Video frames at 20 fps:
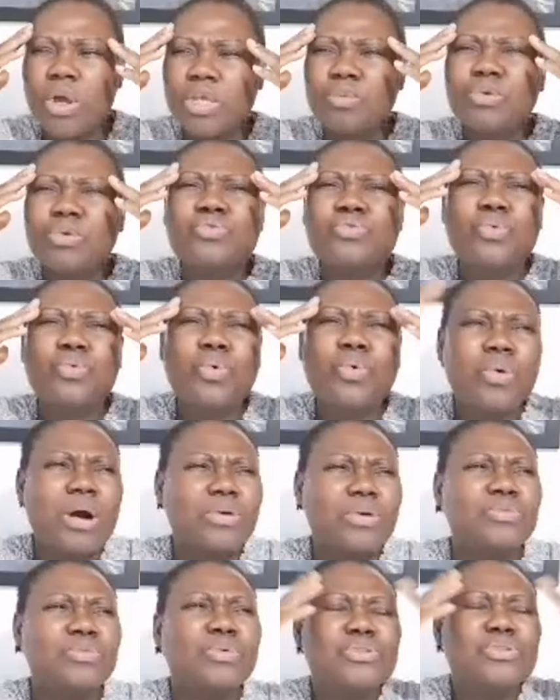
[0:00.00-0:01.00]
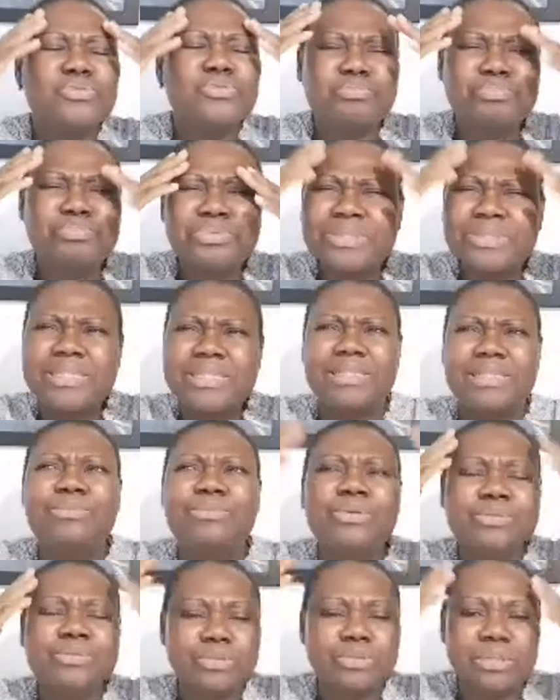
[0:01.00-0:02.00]
to go out, you want to breathe, you
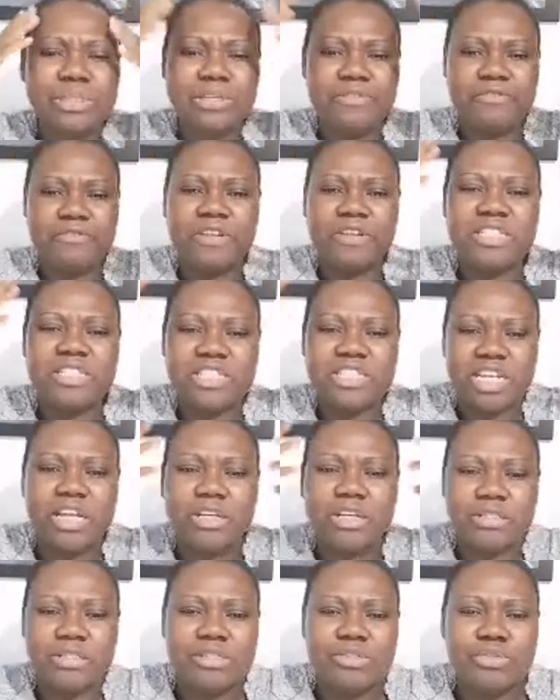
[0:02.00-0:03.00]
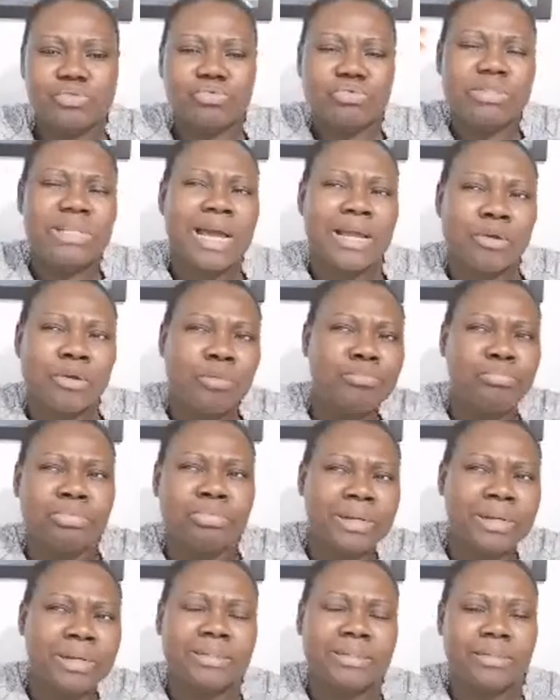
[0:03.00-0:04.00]
want the fresh air into that your
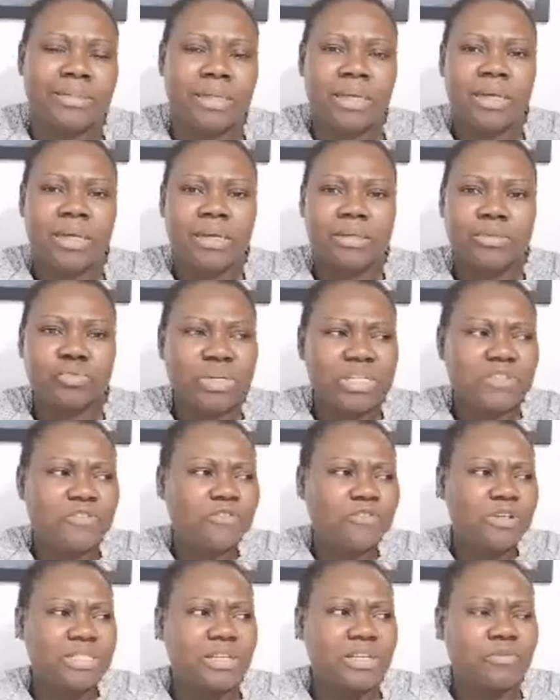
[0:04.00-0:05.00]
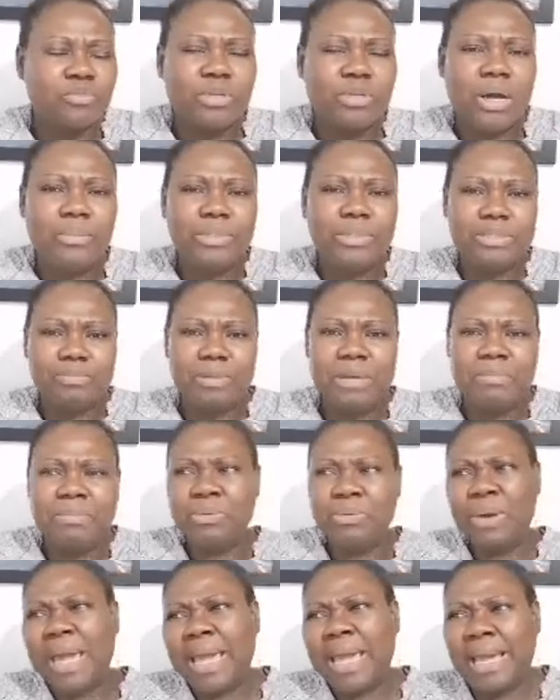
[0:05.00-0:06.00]
brain. 24/7 you are with baby,
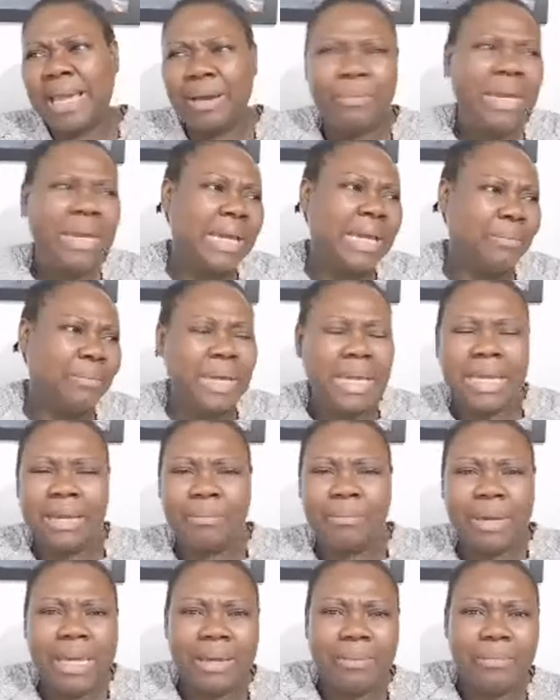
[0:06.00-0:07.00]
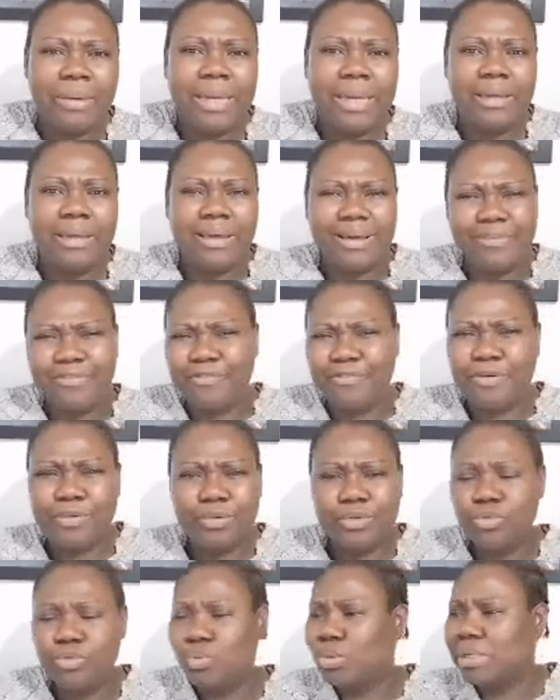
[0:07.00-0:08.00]
when
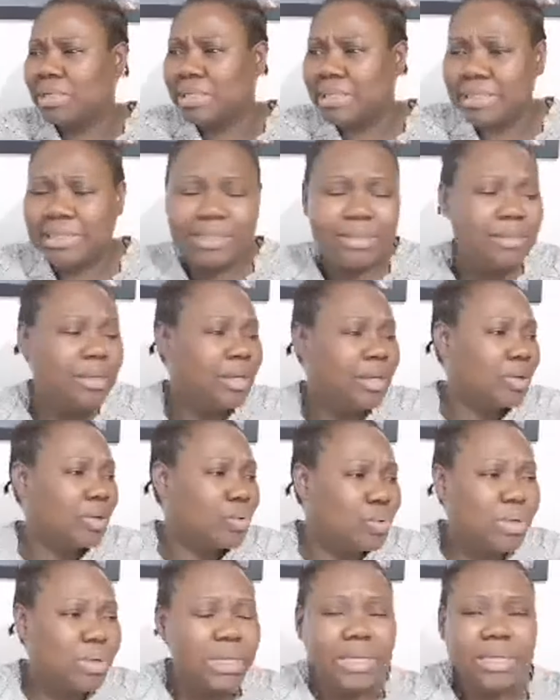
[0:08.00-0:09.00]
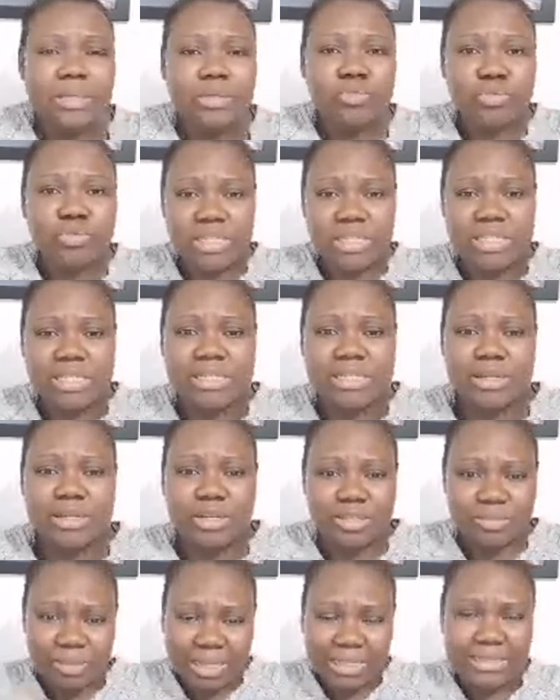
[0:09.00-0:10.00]
you're cleaning, cooking, doing this,
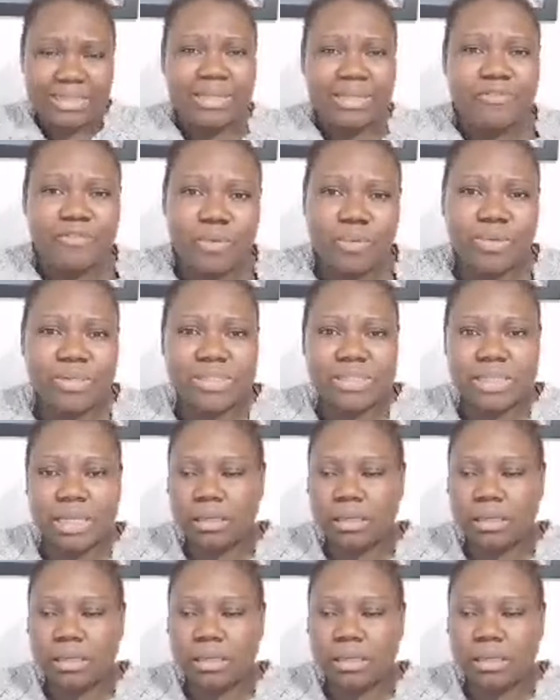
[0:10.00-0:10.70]
husband there for once.